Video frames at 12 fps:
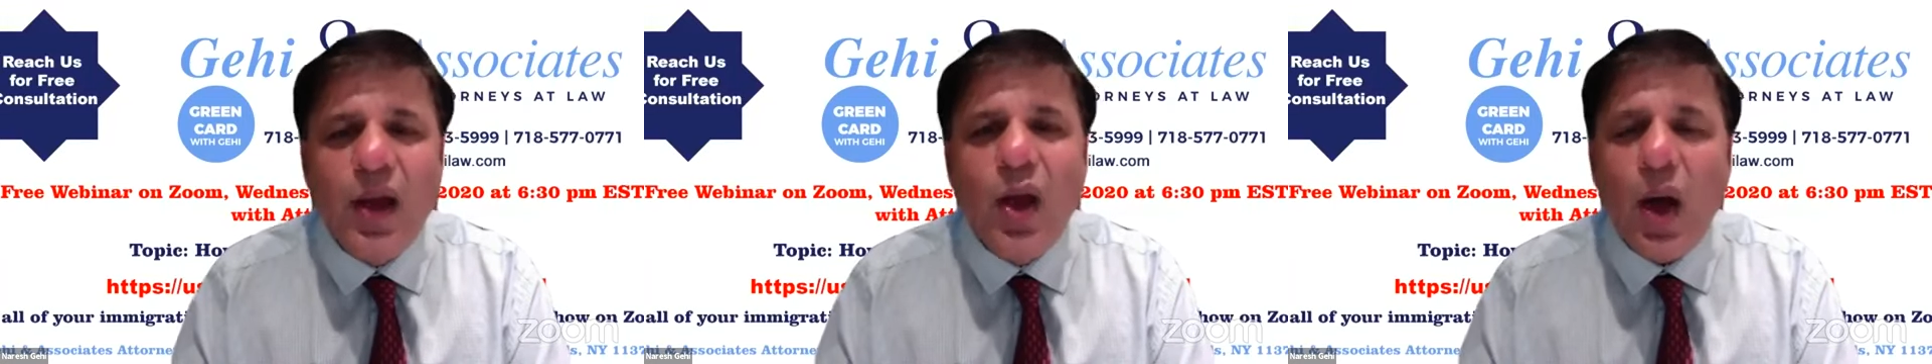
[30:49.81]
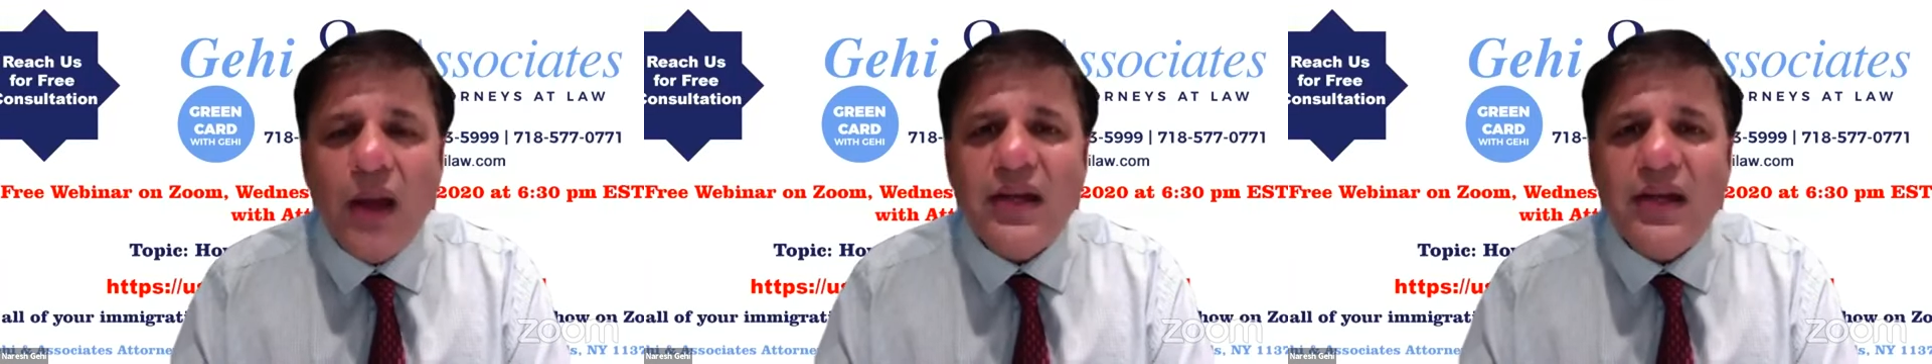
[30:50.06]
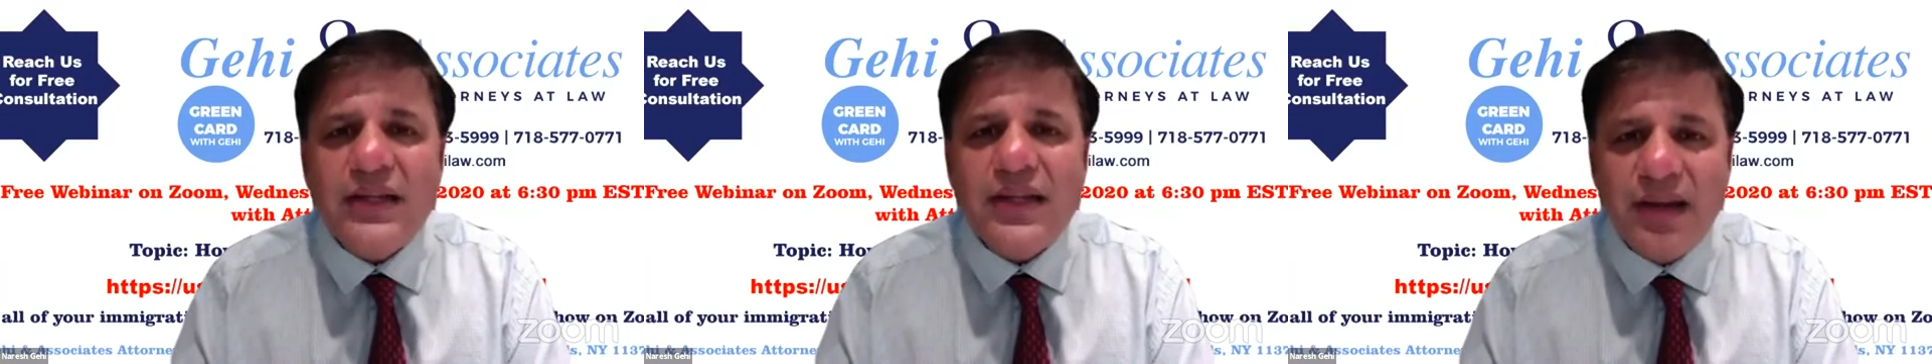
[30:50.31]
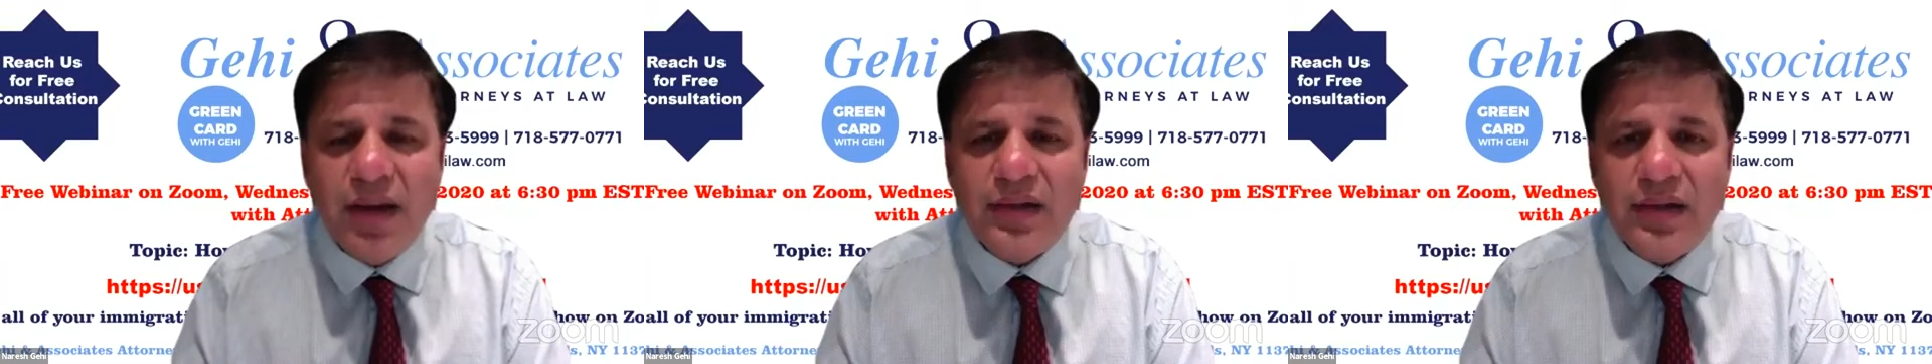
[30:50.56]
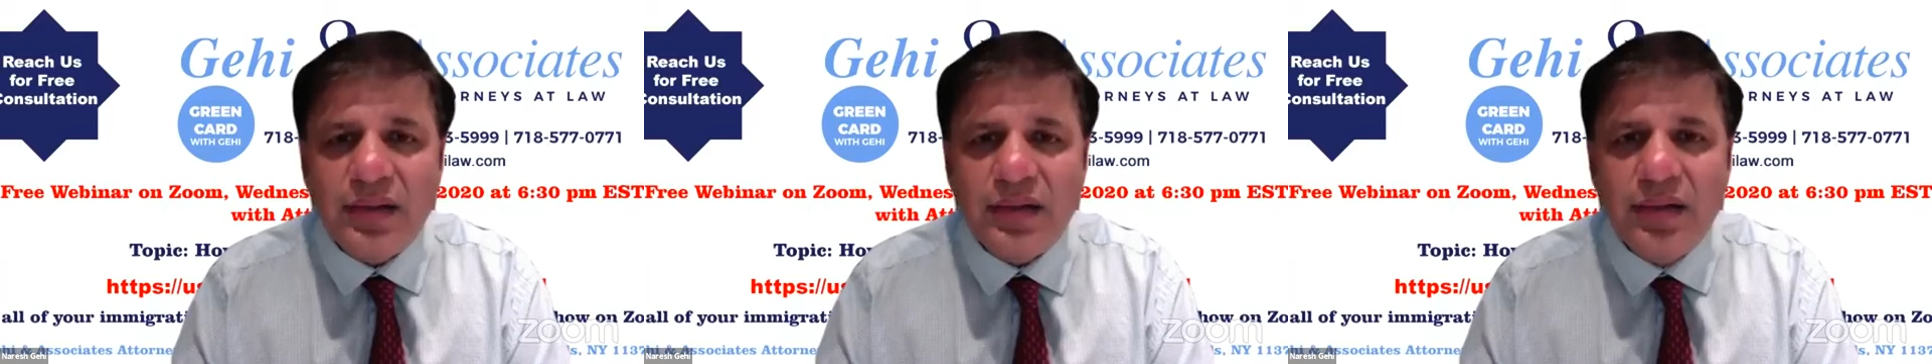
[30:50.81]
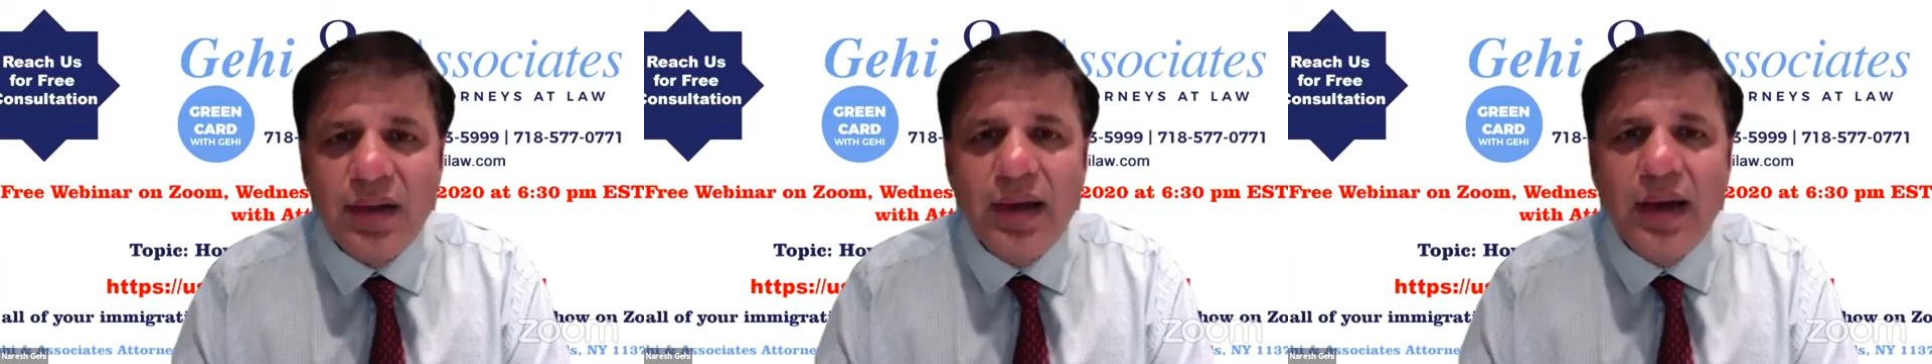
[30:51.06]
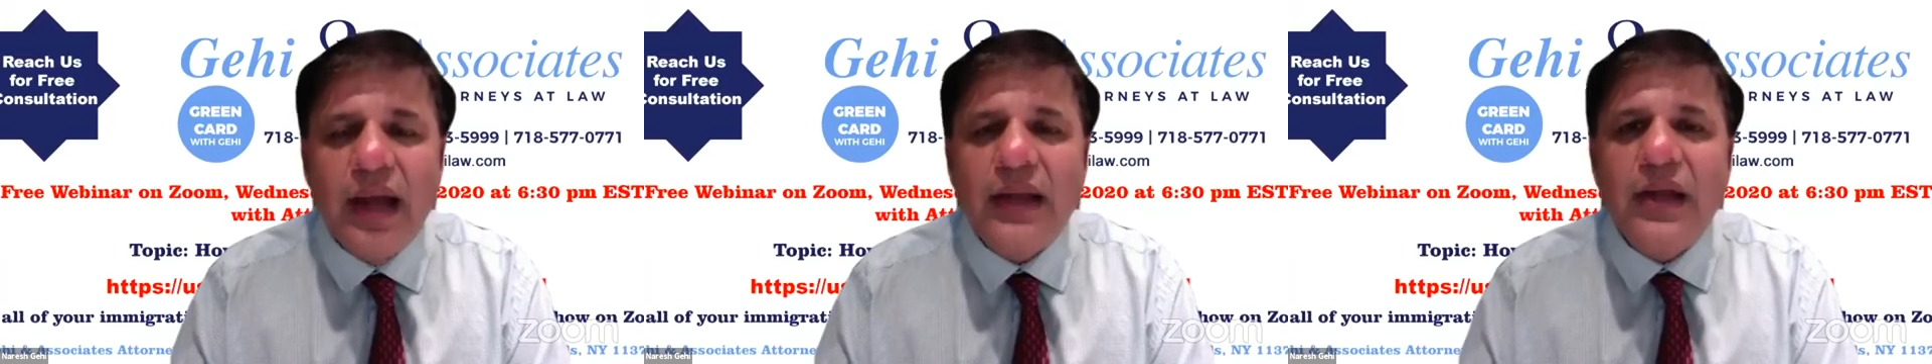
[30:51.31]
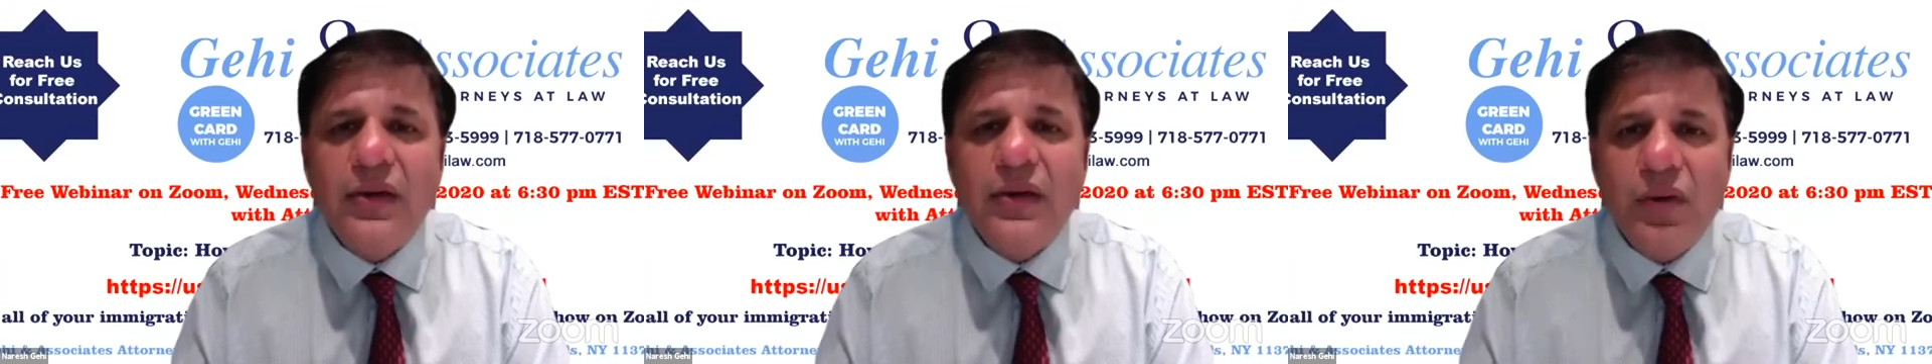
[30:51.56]
unless and until an
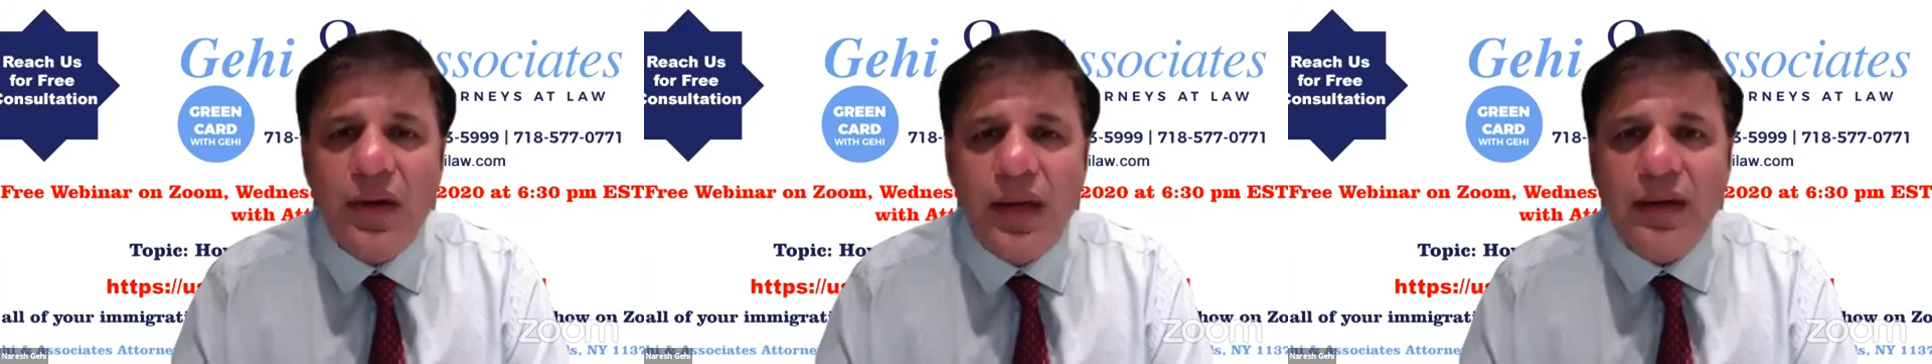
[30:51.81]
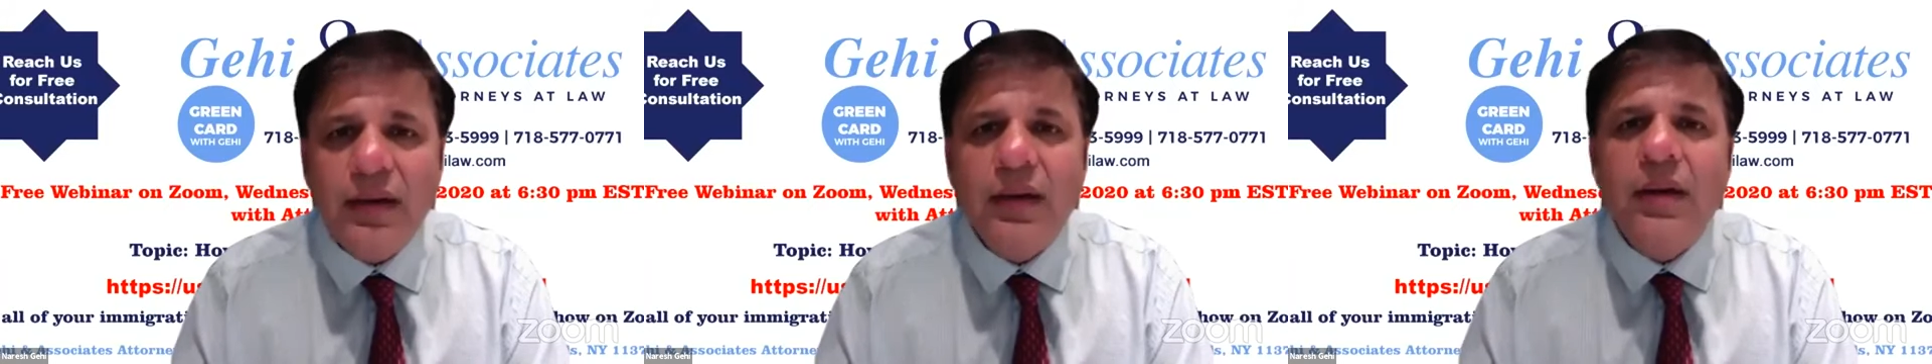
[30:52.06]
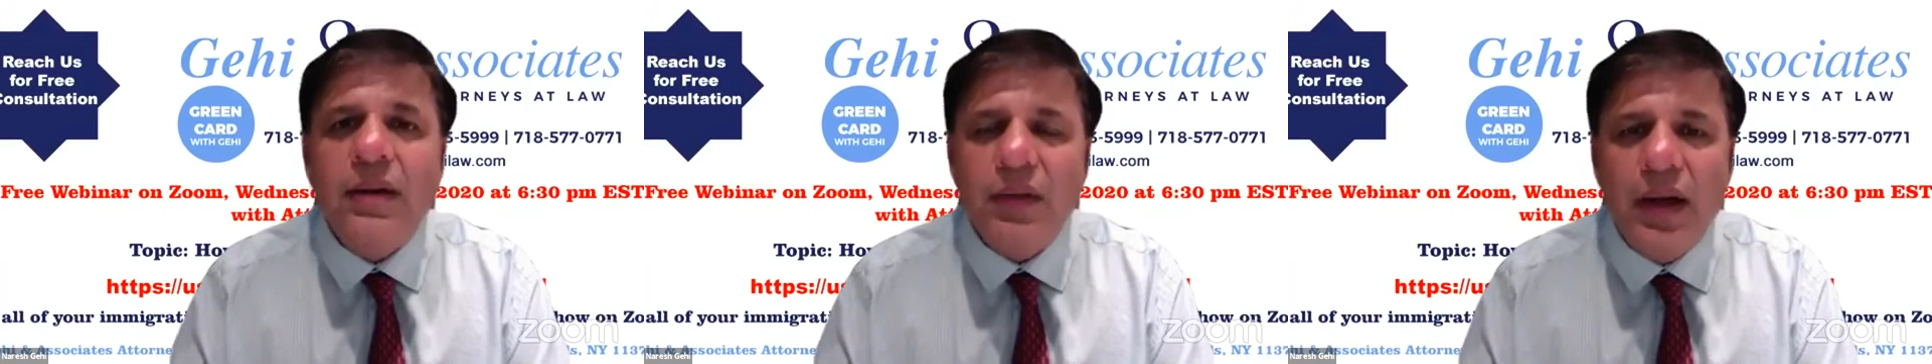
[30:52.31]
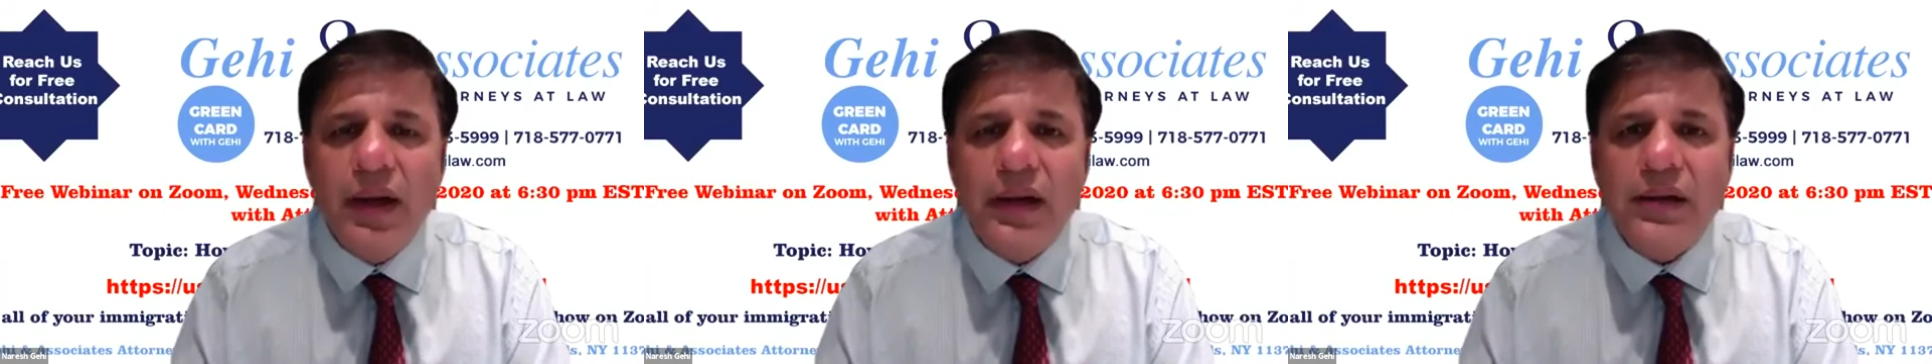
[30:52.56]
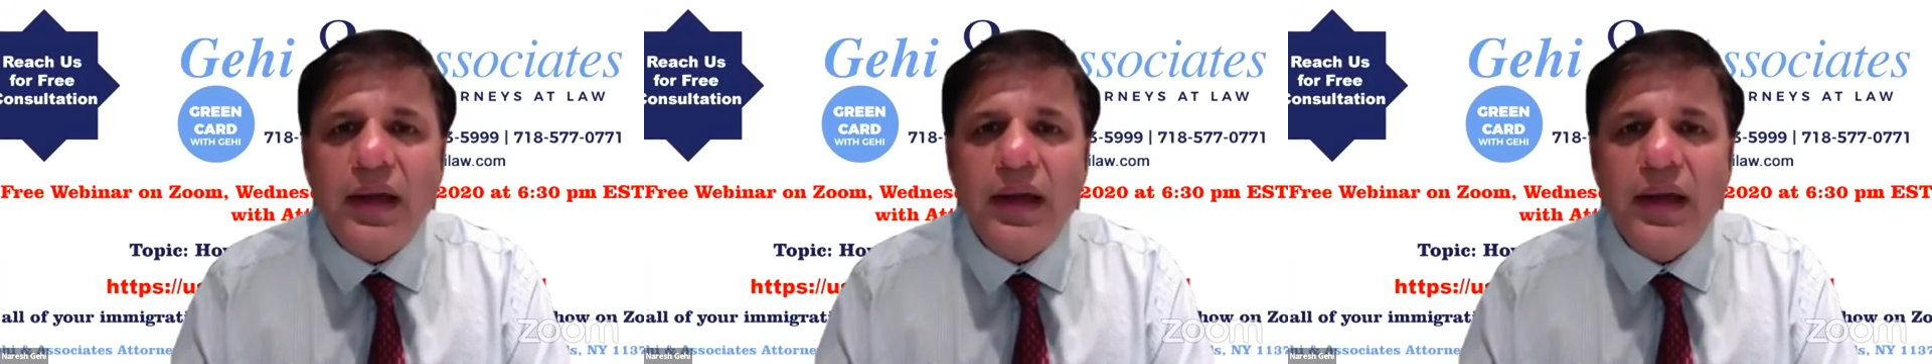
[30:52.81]
attorney-client